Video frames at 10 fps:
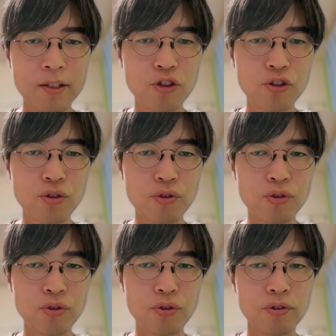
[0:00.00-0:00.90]

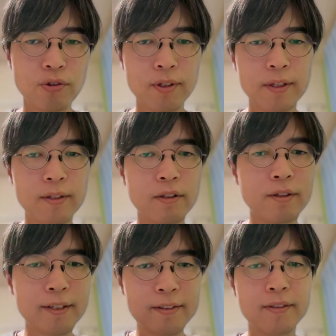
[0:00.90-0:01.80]
So
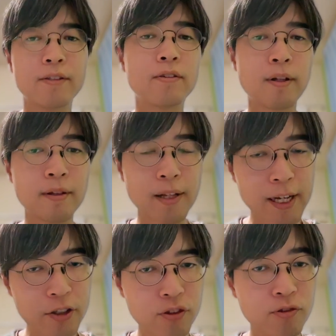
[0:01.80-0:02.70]
this is the
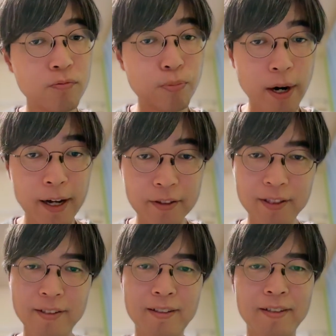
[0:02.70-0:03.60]
last
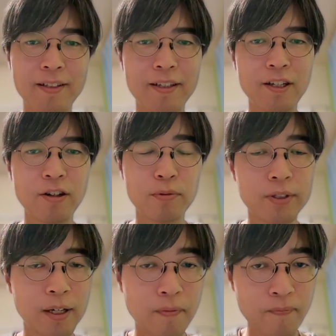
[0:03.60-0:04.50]
practice of
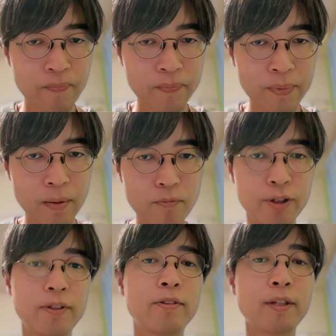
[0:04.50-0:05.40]
the
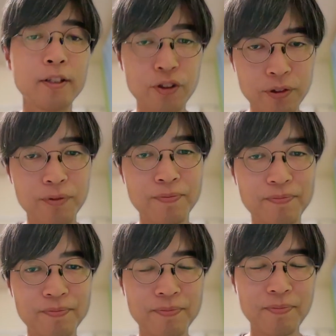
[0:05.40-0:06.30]
presentation.
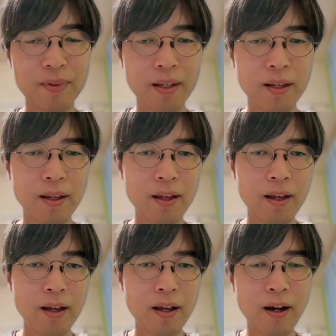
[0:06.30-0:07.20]

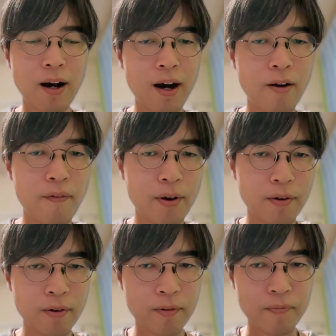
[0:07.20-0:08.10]
I
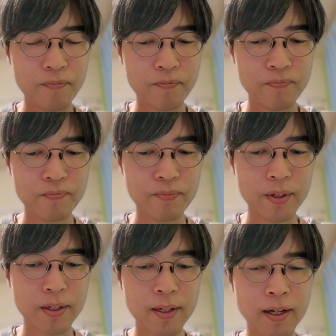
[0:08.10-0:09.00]
will
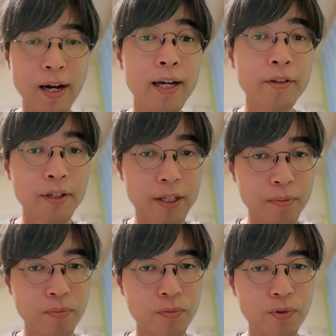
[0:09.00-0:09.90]
guide
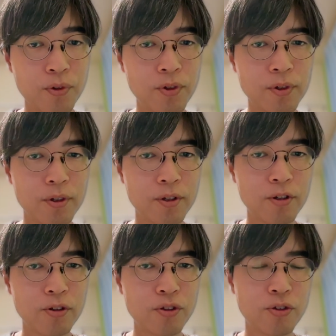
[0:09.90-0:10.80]
him
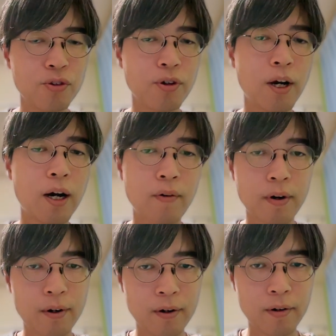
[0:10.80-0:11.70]
to
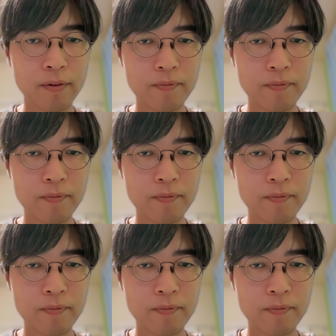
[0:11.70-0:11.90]
our